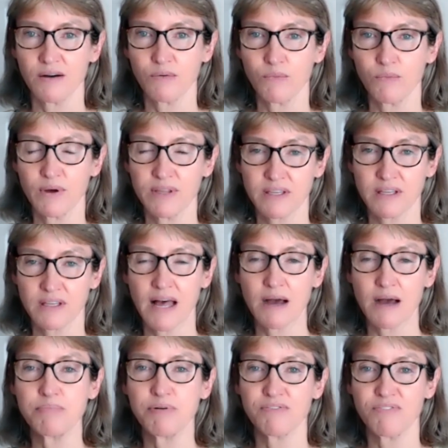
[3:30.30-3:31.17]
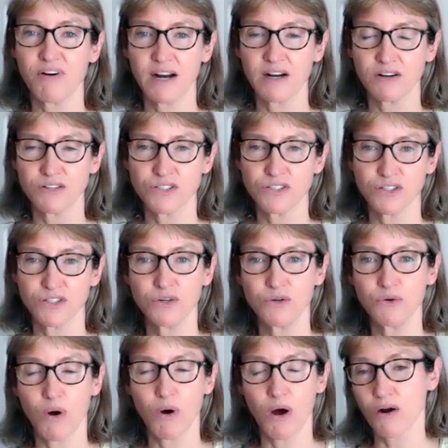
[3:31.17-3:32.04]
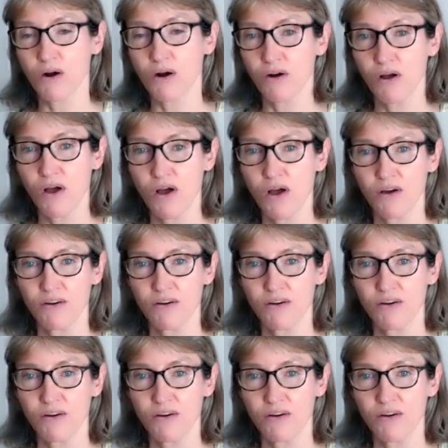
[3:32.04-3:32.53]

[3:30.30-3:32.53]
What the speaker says: with cloud providers who are